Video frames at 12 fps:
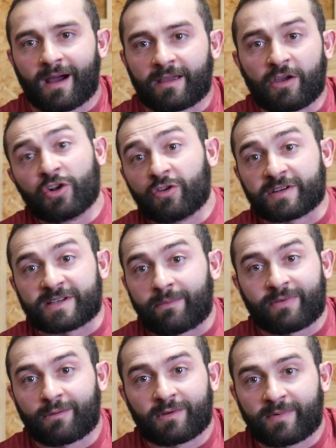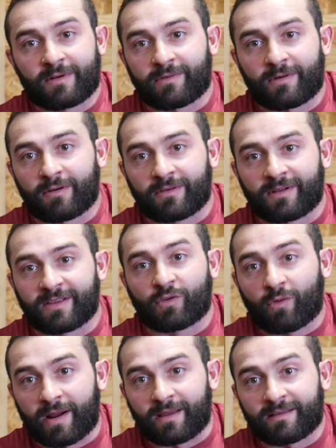you can do the same thing with bent over rows, and it's
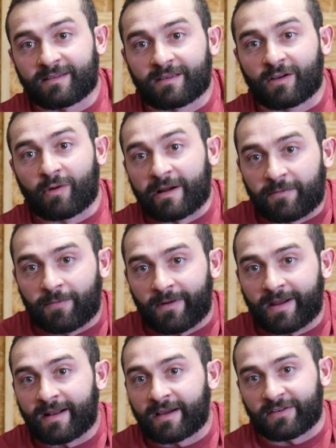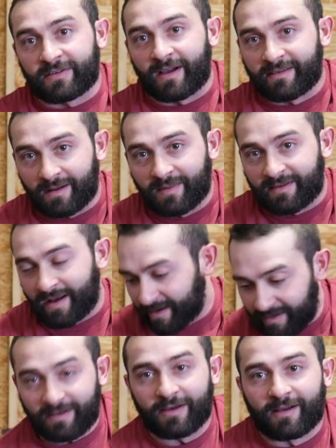great. This is a great freaking exercise, and I'm
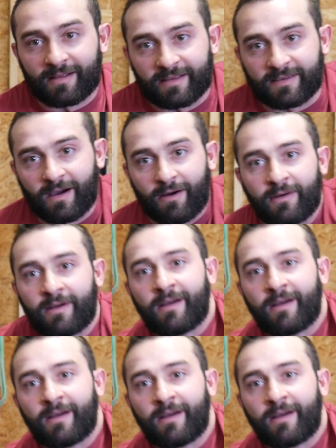excited to do it. Let's go.